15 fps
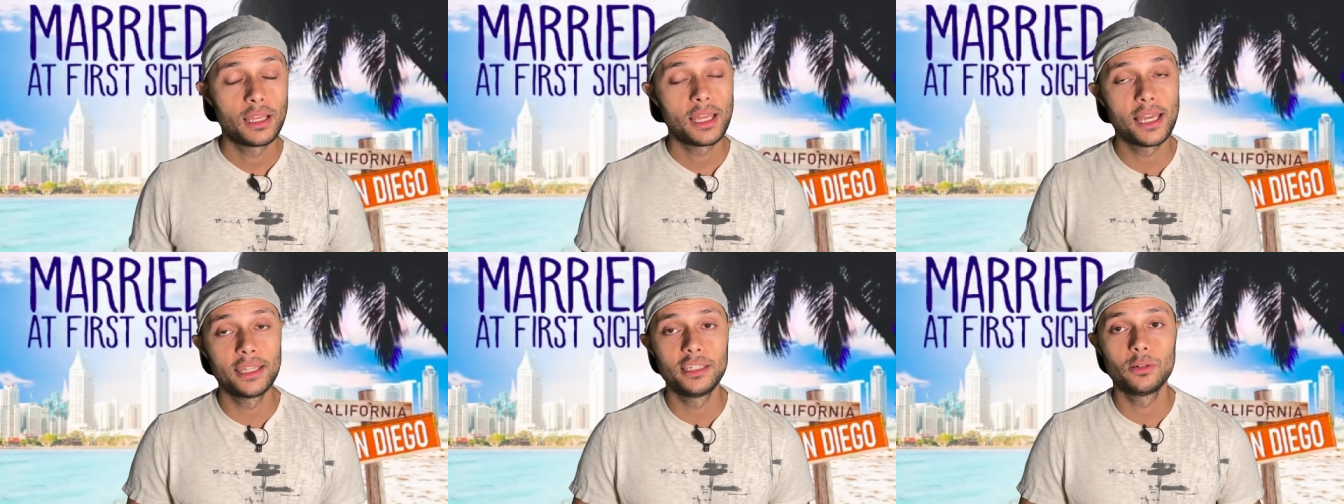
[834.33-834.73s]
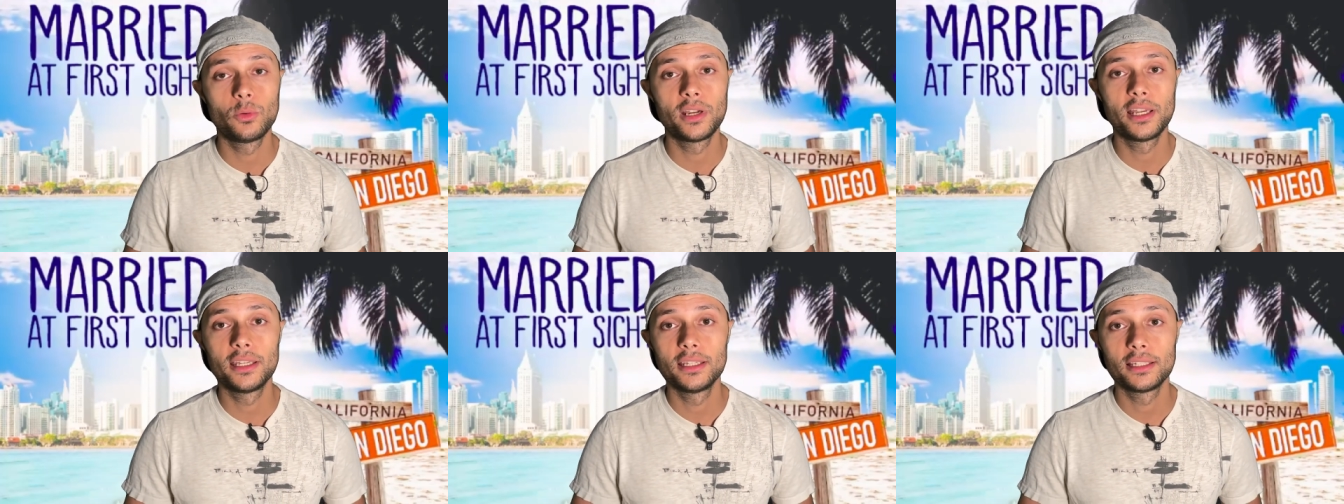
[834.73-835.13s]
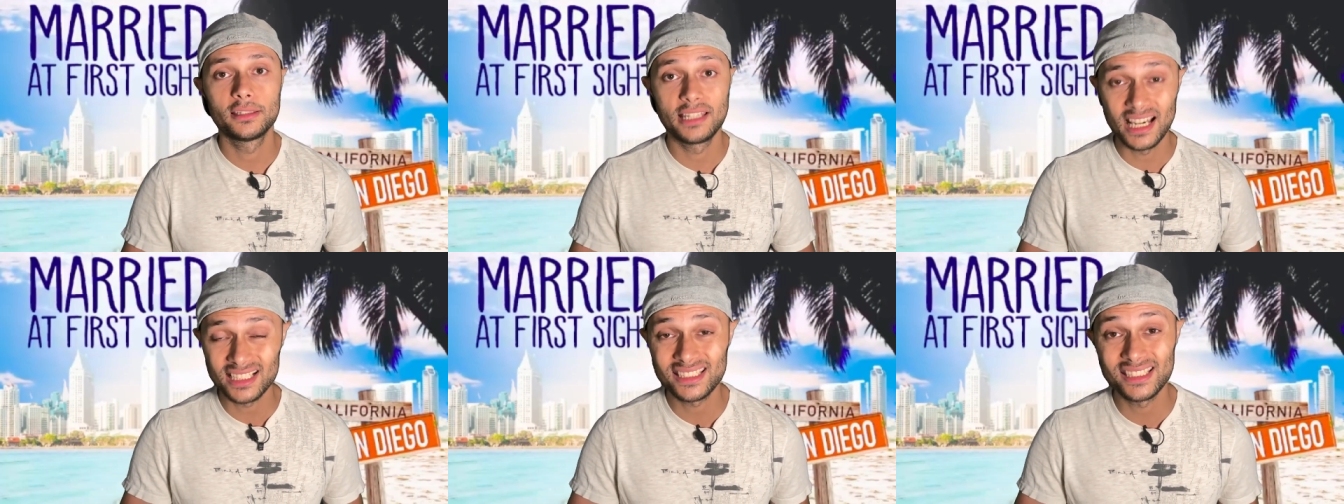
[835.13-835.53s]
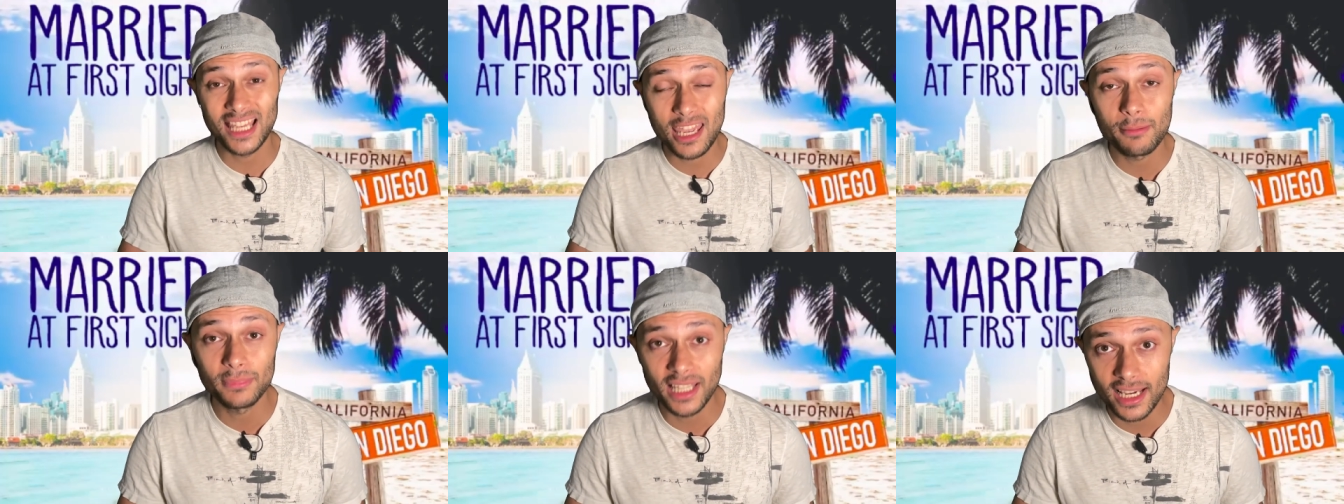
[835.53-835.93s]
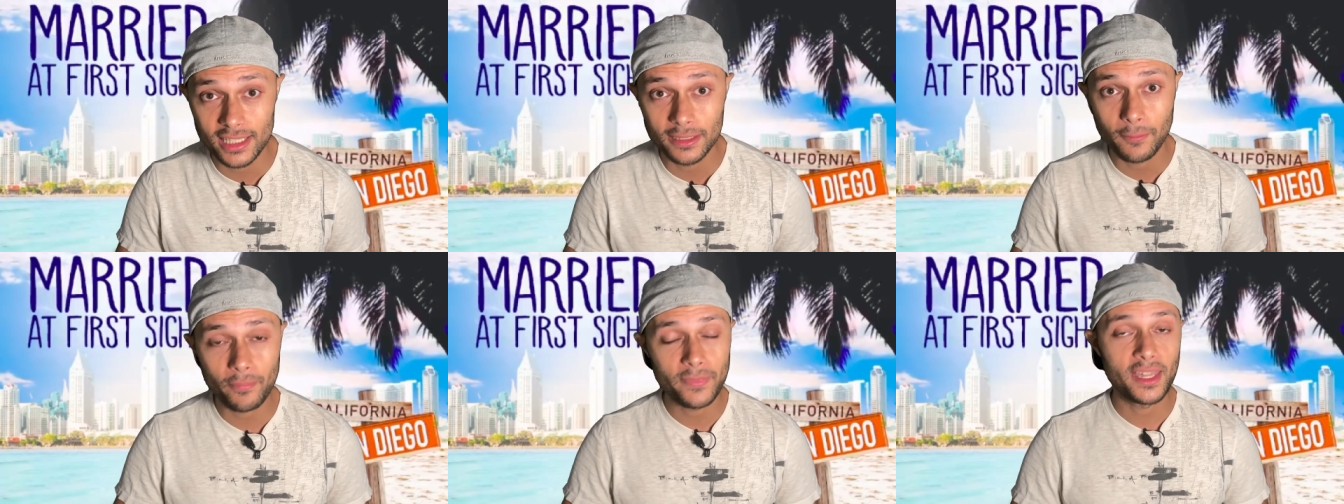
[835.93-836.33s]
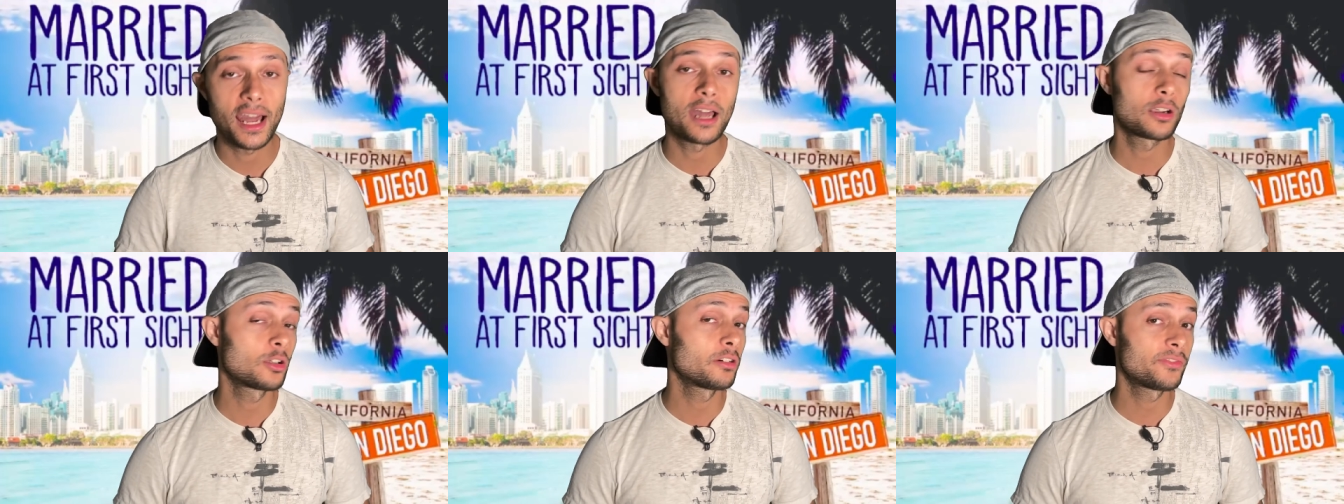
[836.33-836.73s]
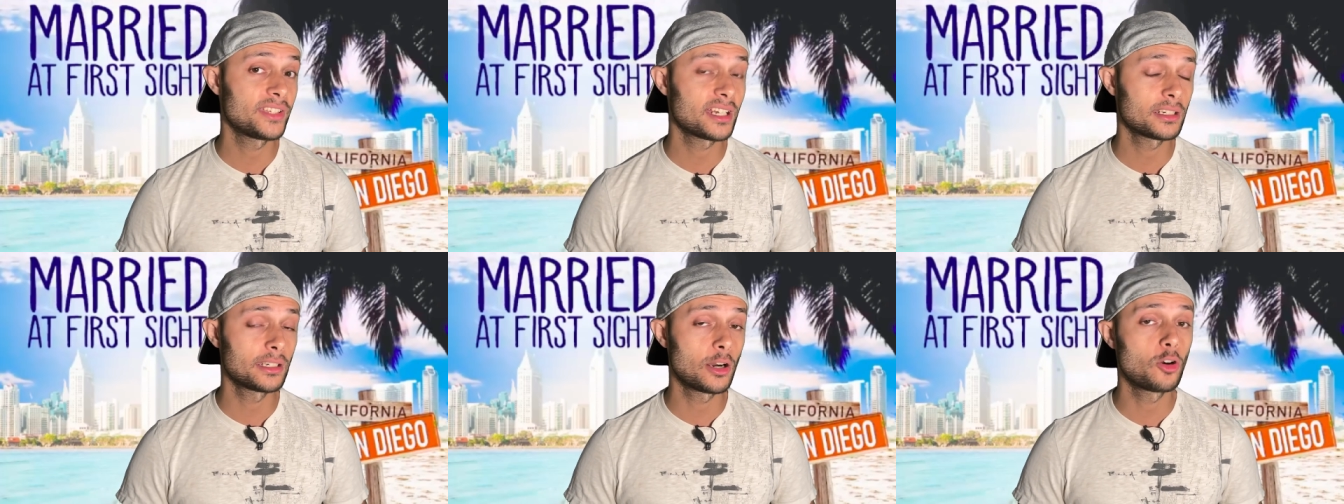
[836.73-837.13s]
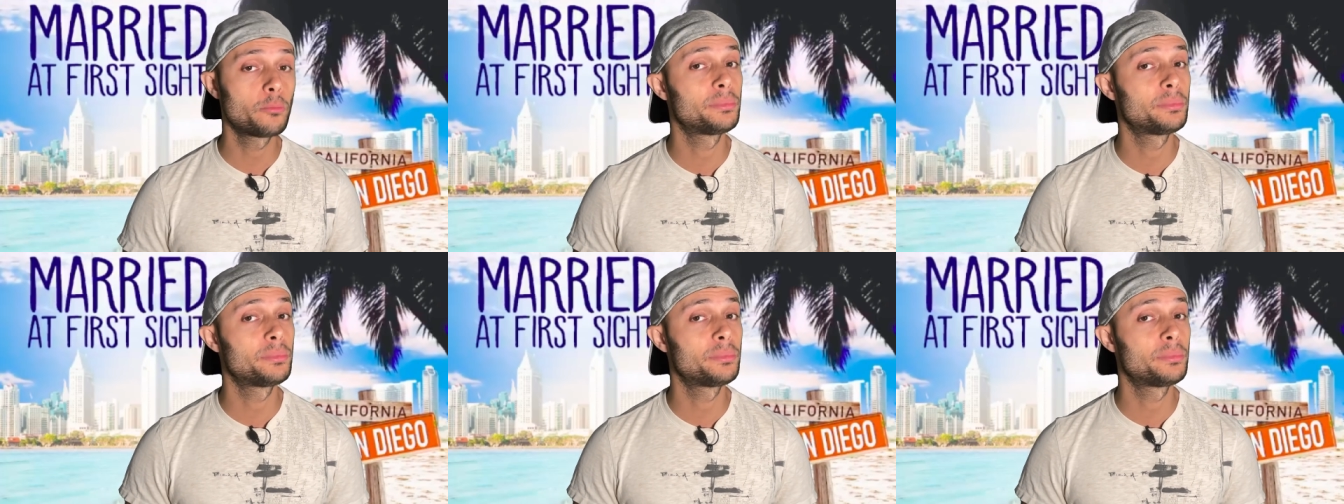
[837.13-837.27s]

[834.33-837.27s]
Anyway, that same night, I don't know if y'all know,